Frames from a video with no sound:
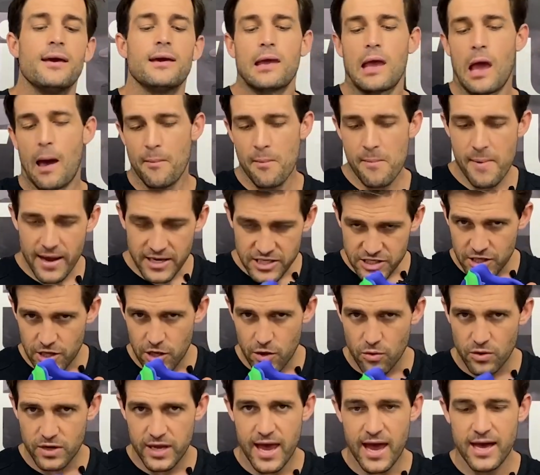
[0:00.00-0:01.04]
Coming back to the
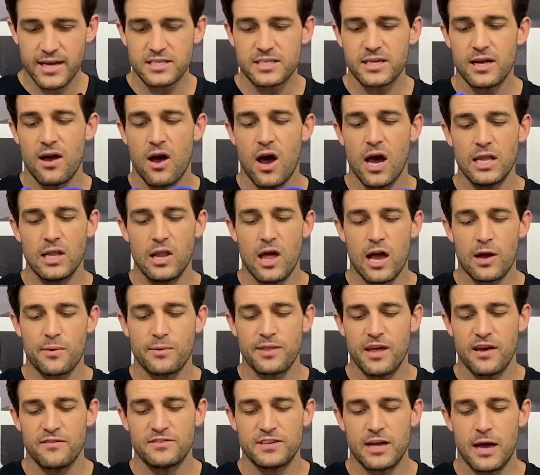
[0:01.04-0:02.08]
heel counter, I like
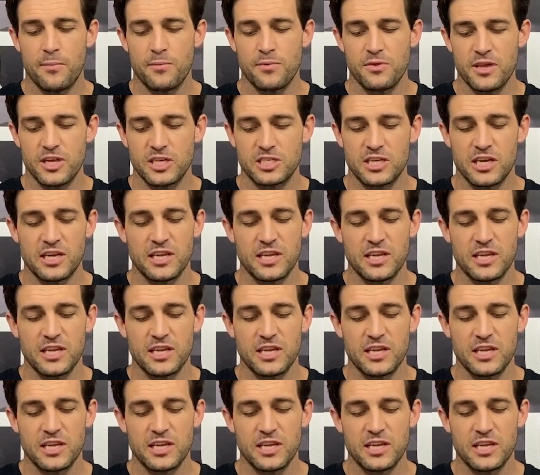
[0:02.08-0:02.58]
what they've done with this.